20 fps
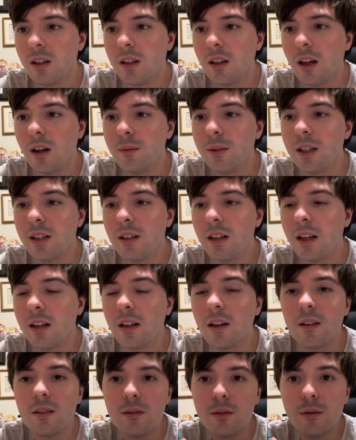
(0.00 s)

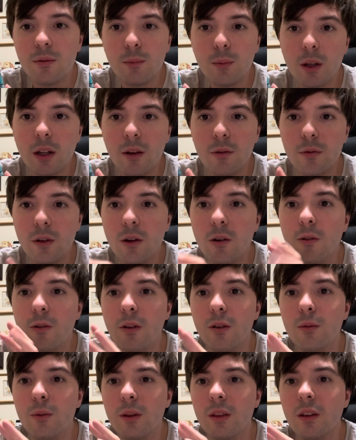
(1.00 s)
But I fell in
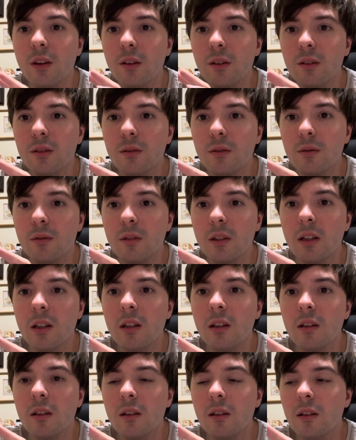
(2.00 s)
love with the
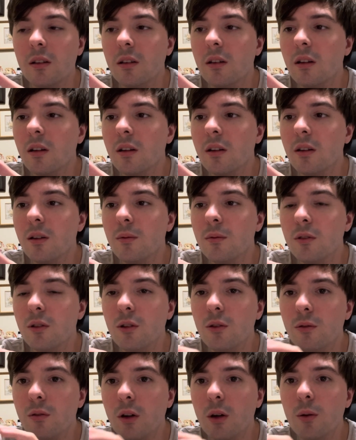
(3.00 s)

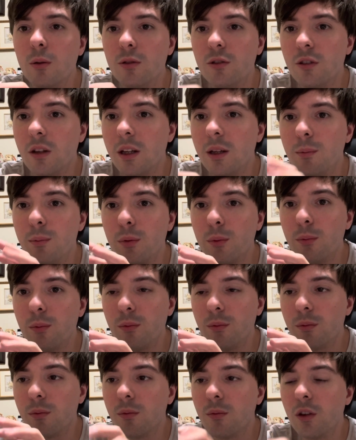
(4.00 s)
Nouveau shape
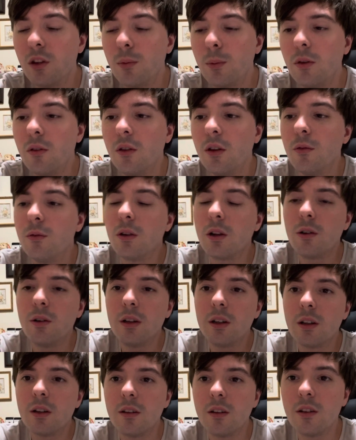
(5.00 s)
specifically
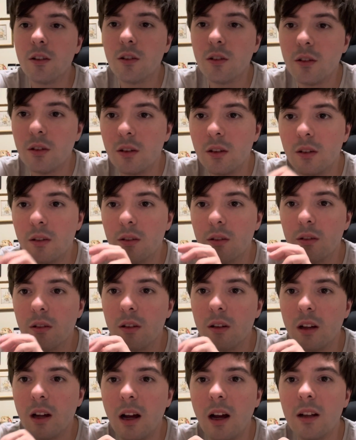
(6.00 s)
because
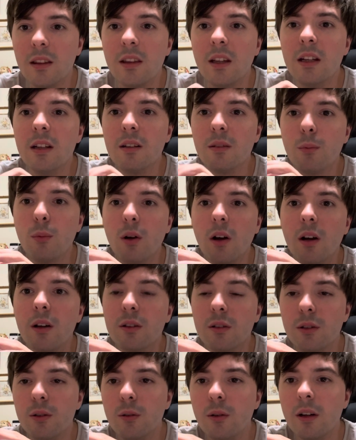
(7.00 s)
I think Brian
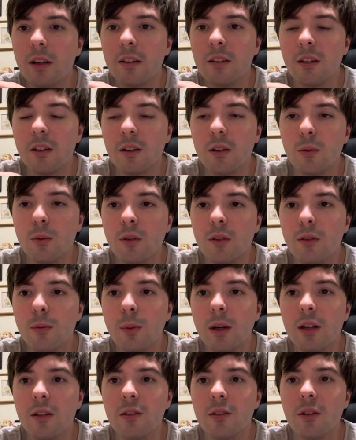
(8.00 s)
Goulet said it was
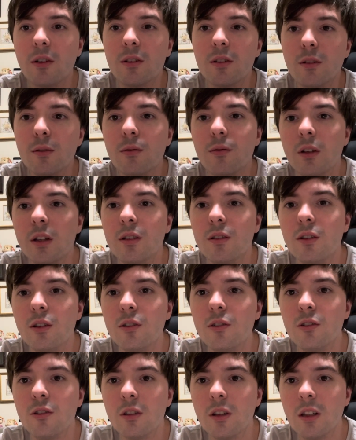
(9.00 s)
based on a
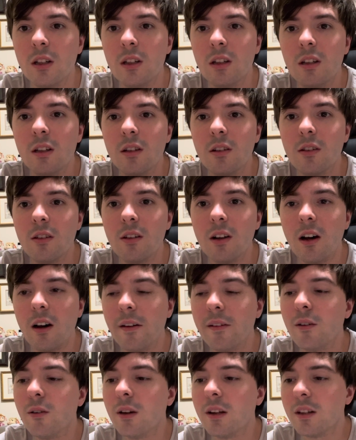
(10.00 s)
vintage
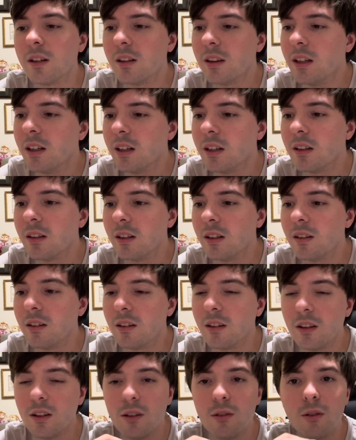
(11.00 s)
style, and I think it is.
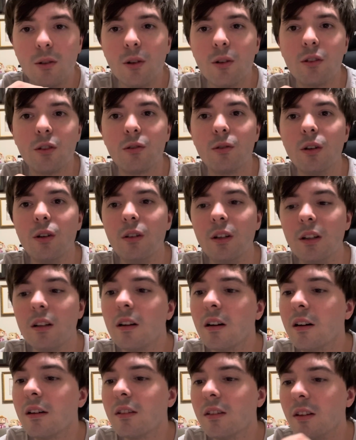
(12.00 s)
It looks really
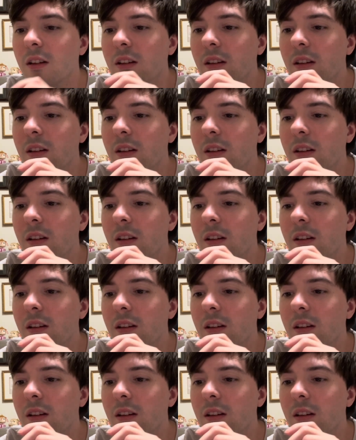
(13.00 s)
nice.